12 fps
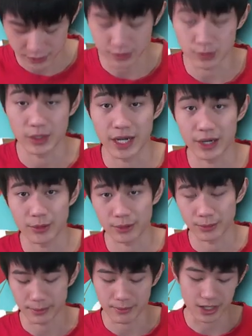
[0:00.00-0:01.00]
to
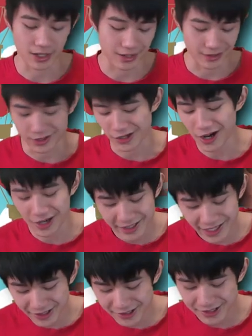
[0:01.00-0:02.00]
our uh, our
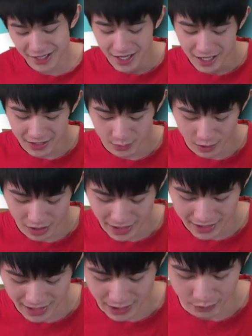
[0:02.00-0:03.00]
Hog counters, as well
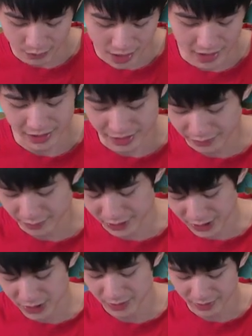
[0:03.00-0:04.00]
as our Rocket,
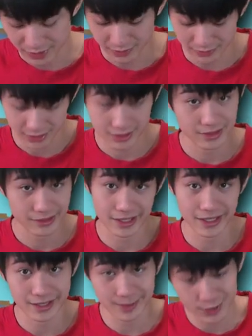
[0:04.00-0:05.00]
which, uh, well, it'll
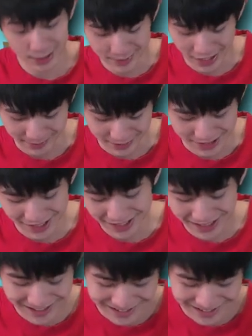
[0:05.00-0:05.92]
get us some chip damage.